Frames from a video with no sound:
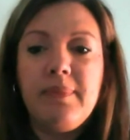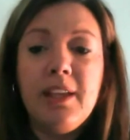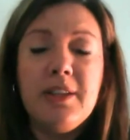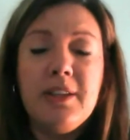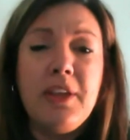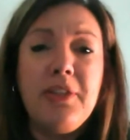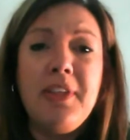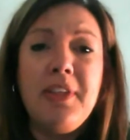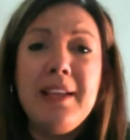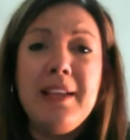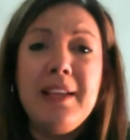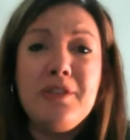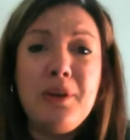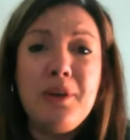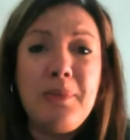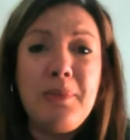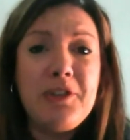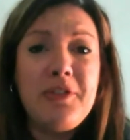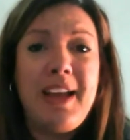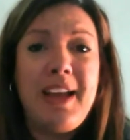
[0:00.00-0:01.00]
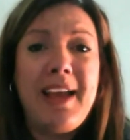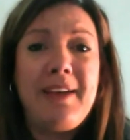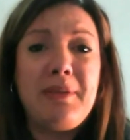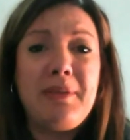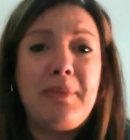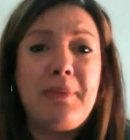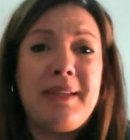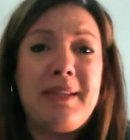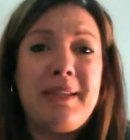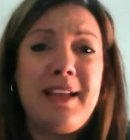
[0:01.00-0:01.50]
So thanks so much for
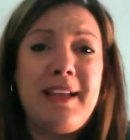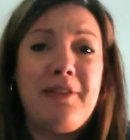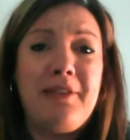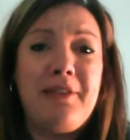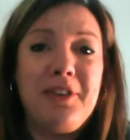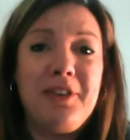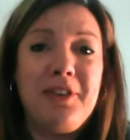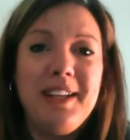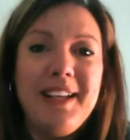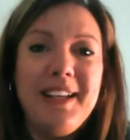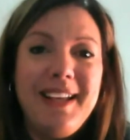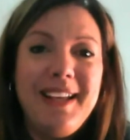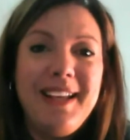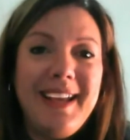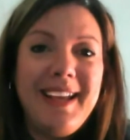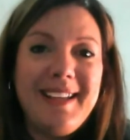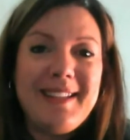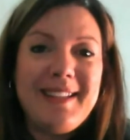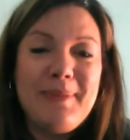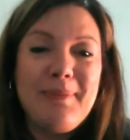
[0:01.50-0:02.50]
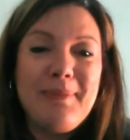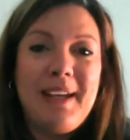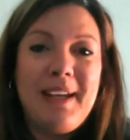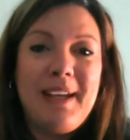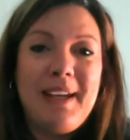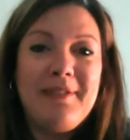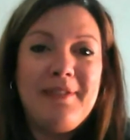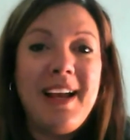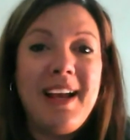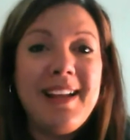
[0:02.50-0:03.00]
having me, Saffron. It's
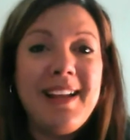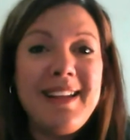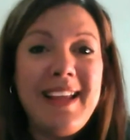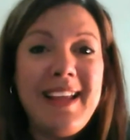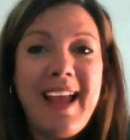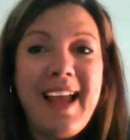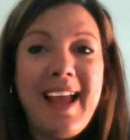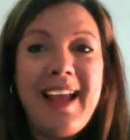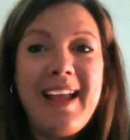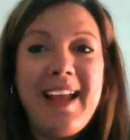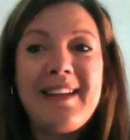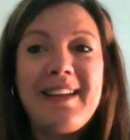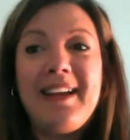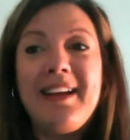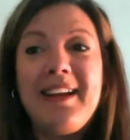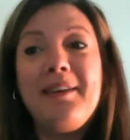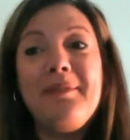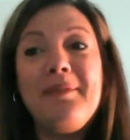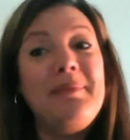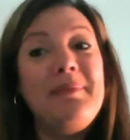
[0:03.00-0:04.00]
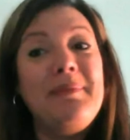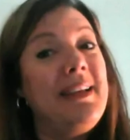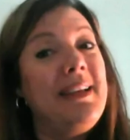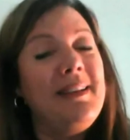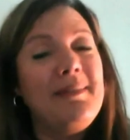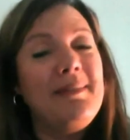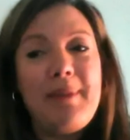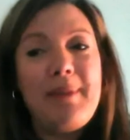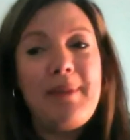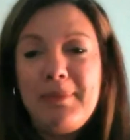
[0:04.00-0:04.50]
been fun, and
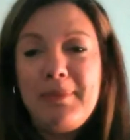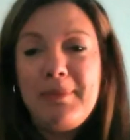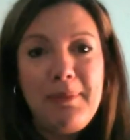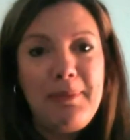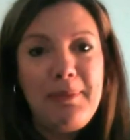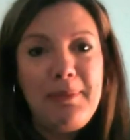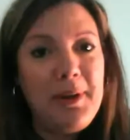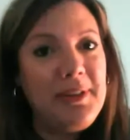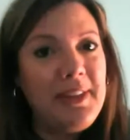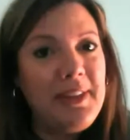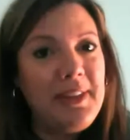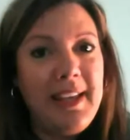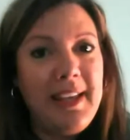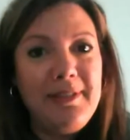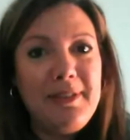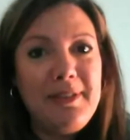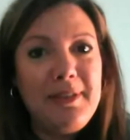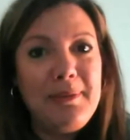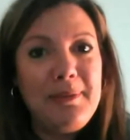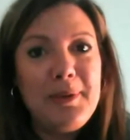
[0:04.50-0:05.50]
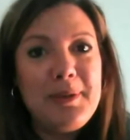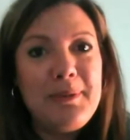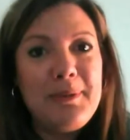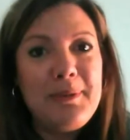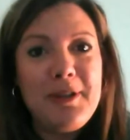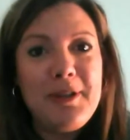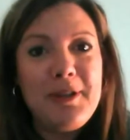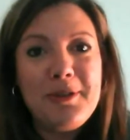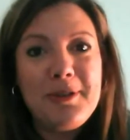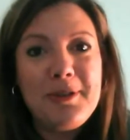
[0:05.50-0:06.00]
made my birthday even more
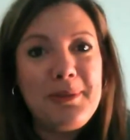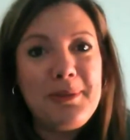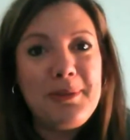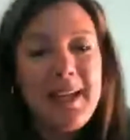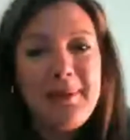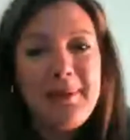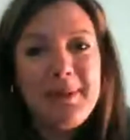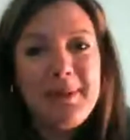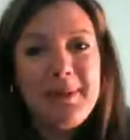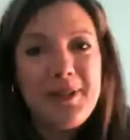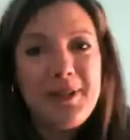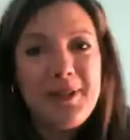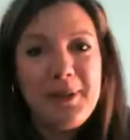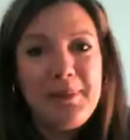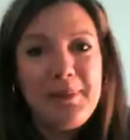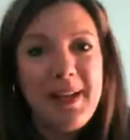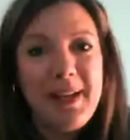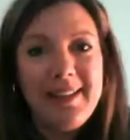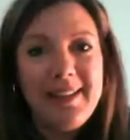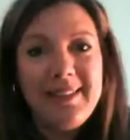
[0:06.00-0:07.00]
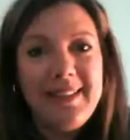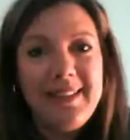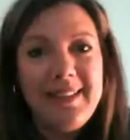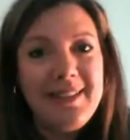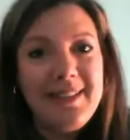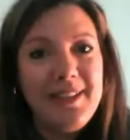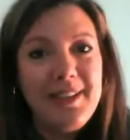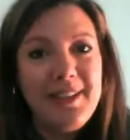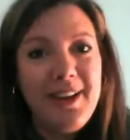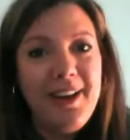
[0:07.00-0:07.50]
special to be able to talk about this,
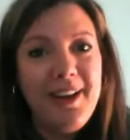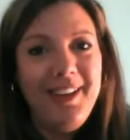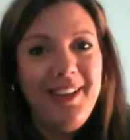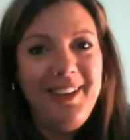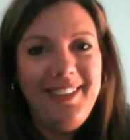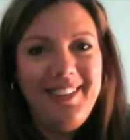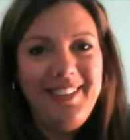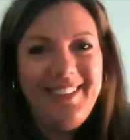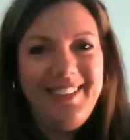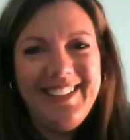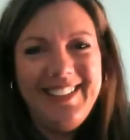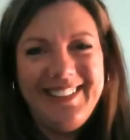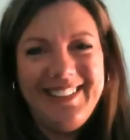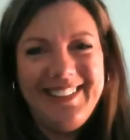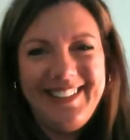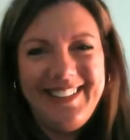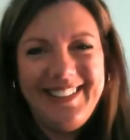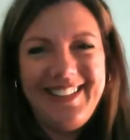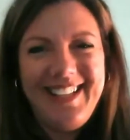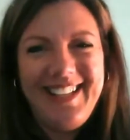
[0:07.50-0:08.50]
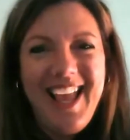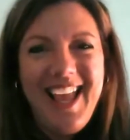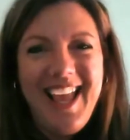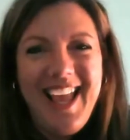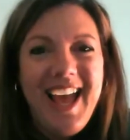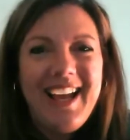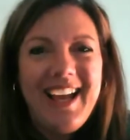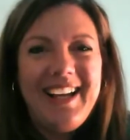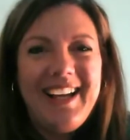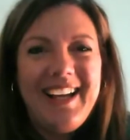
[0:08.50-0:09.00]
you know.
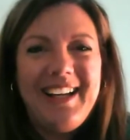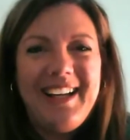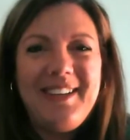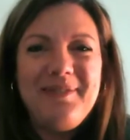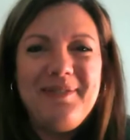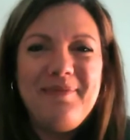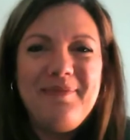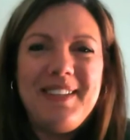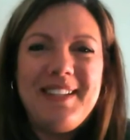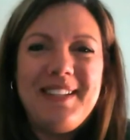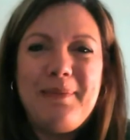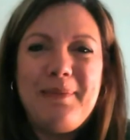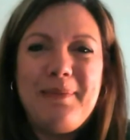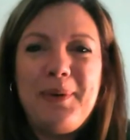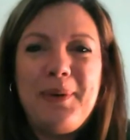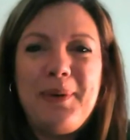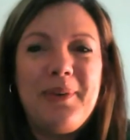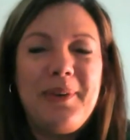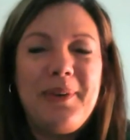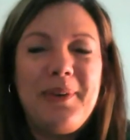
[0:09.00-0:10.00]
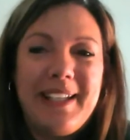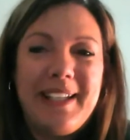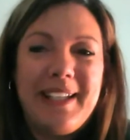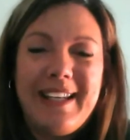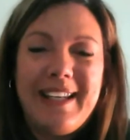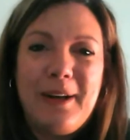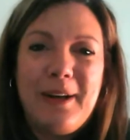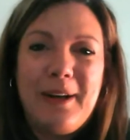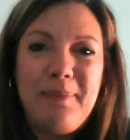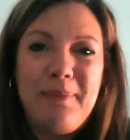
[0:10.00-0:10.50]
The more you can
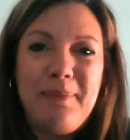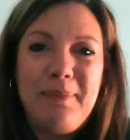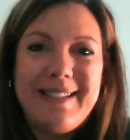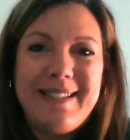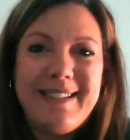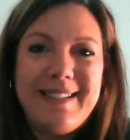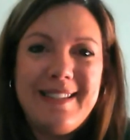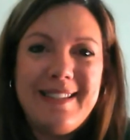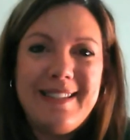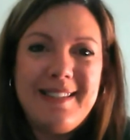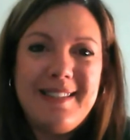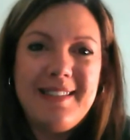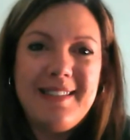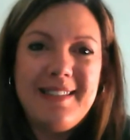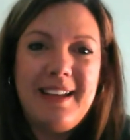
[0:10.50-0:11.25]
help businesses